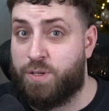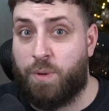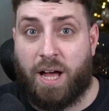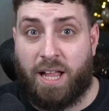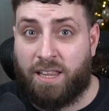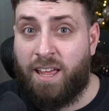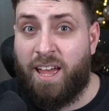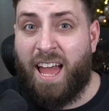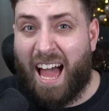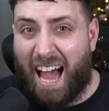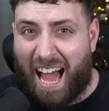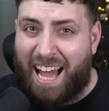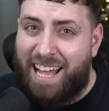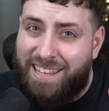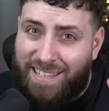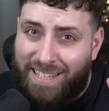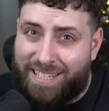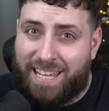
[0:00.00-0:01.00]
well.
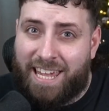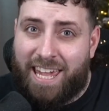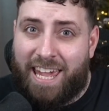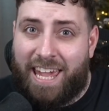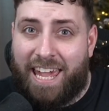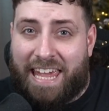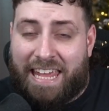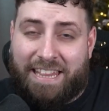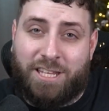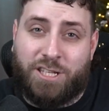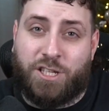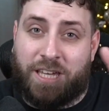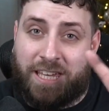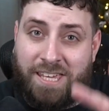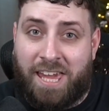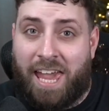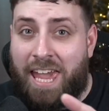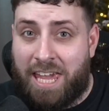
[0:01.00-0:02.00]
And there's a
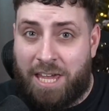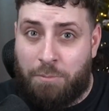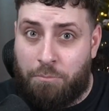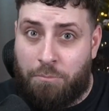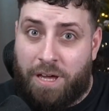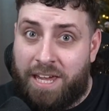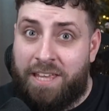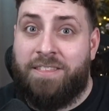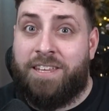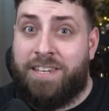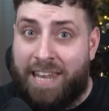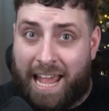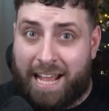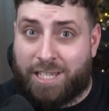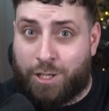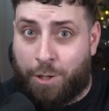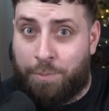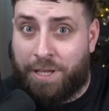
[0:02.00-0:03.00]
game in the
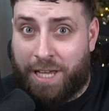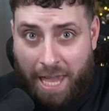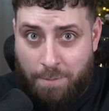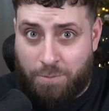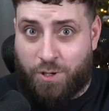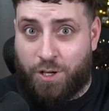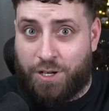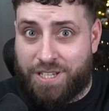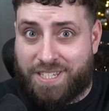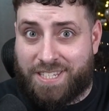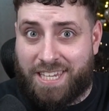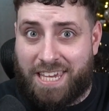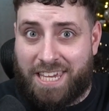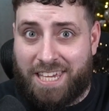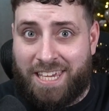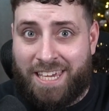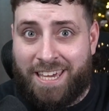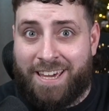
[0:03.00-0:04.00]
next couple of games you're going to
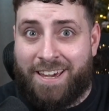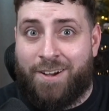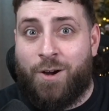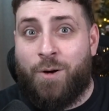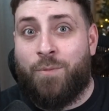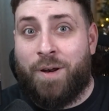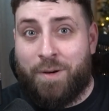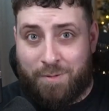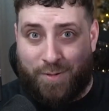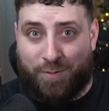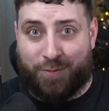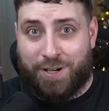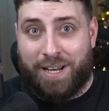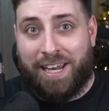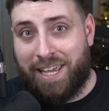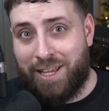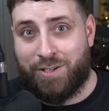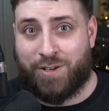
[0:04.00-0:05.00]
see where it was
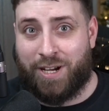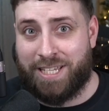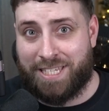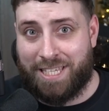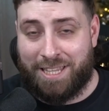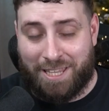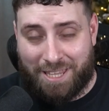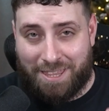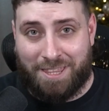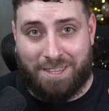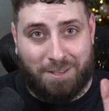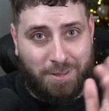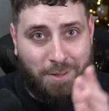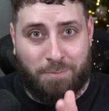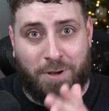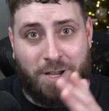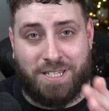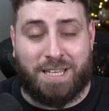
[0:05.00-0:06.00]
really interesting. The
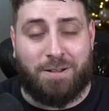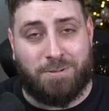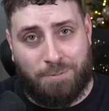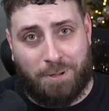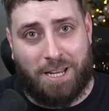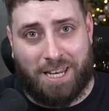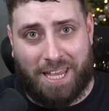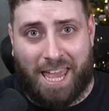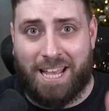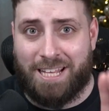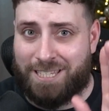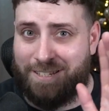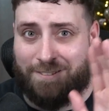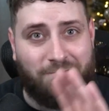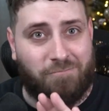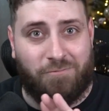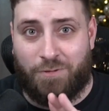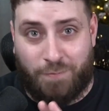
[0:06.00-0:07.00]
person I was playing against,
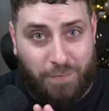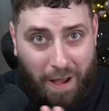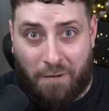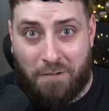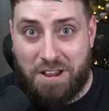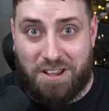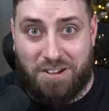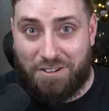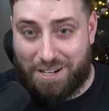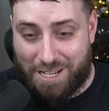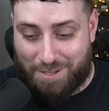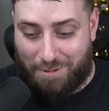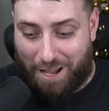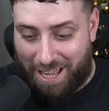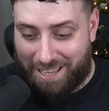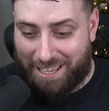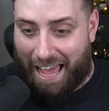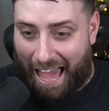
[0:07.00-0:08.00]
very good as
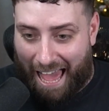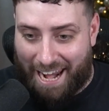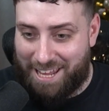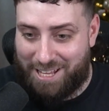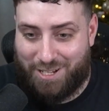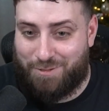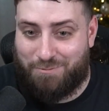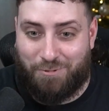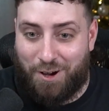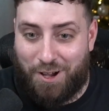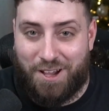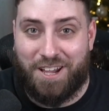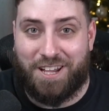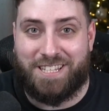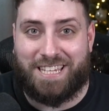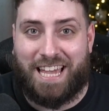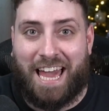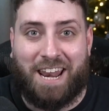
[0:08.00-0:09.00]
well, and it just
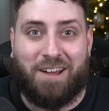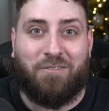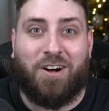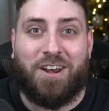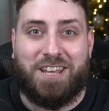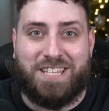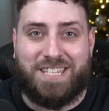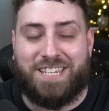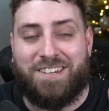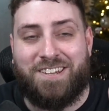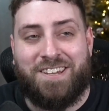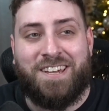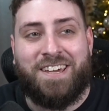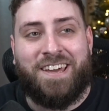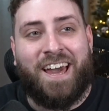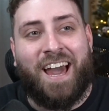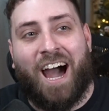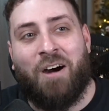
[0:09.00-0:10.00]
worked. And I want
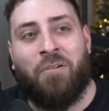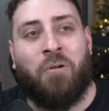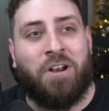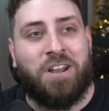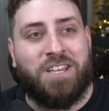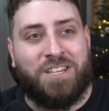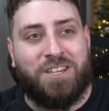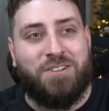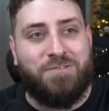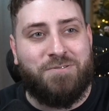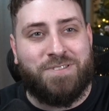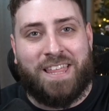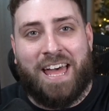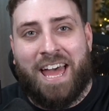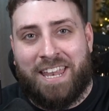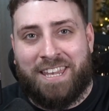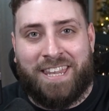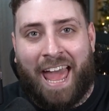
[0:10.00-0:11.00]
to use
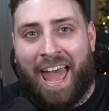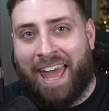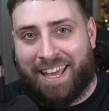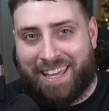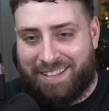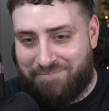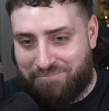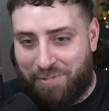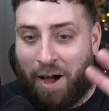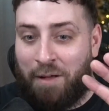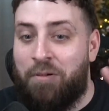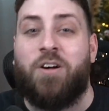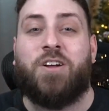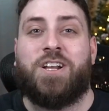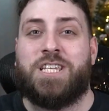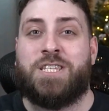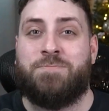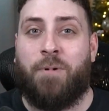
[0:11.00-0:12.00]
their deck, but I'm not
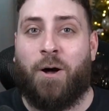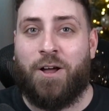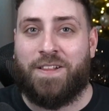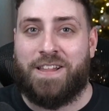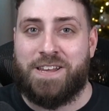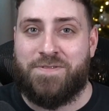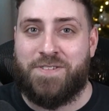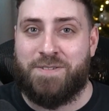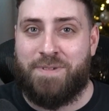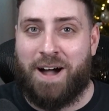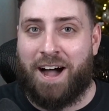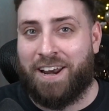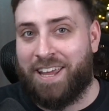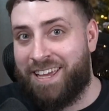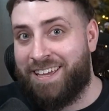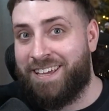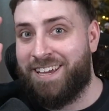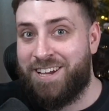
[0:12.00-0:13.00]
going to spoil anything about
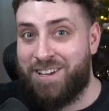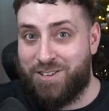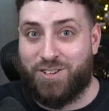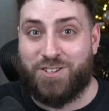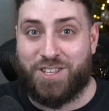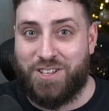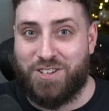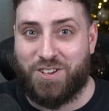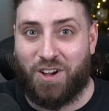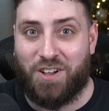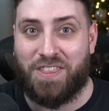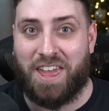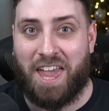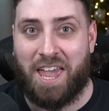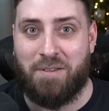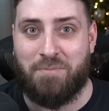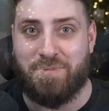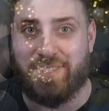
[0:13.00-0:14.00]
it. Just enjoy the
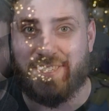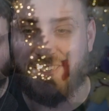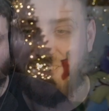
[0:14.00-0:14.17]
games.